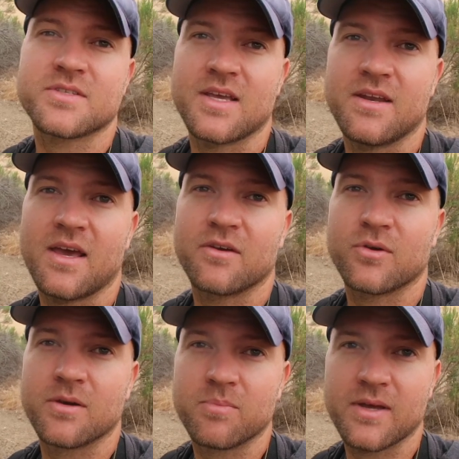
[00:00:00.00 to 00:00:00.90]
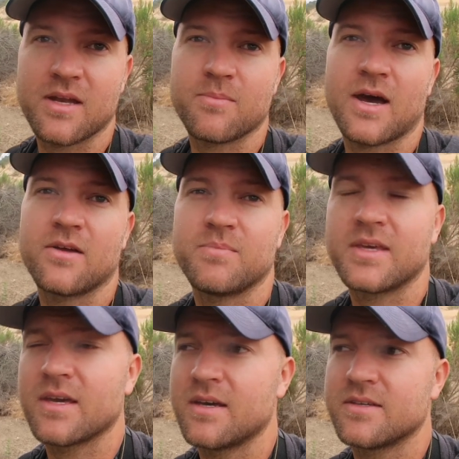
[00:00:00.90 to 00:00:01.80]
in San Diego complain about it
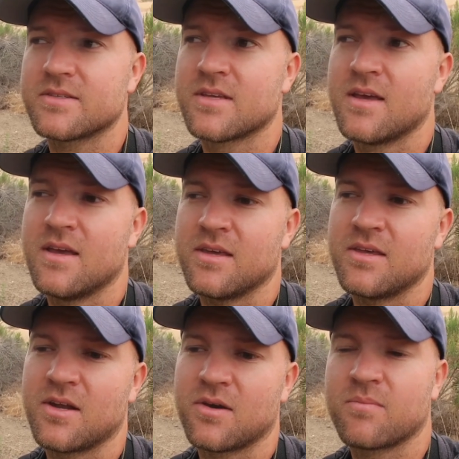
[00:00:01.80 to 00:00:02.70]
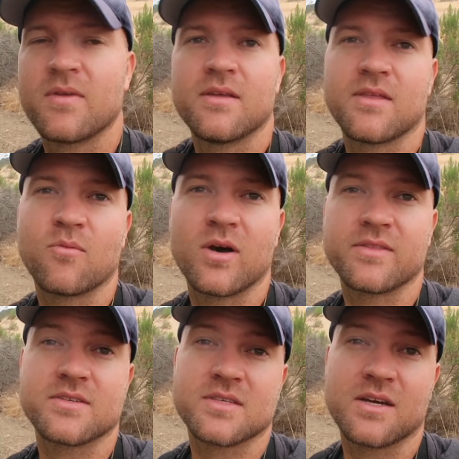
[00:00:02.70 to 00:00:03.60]
because, you know, they want
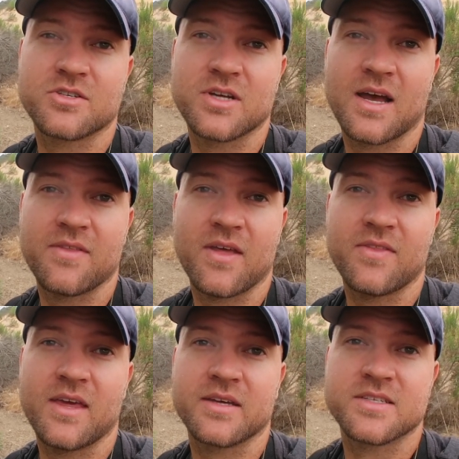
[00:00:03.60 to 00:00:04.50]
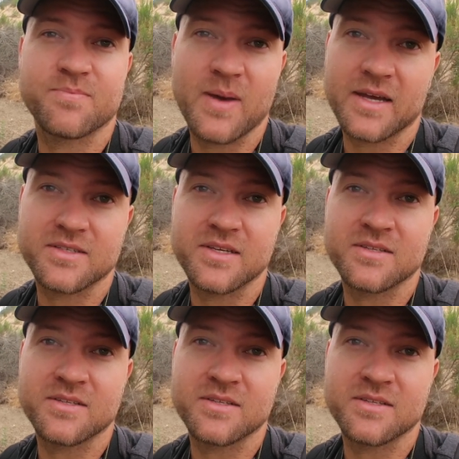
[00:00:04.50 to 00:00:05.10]
the sunshine that they expect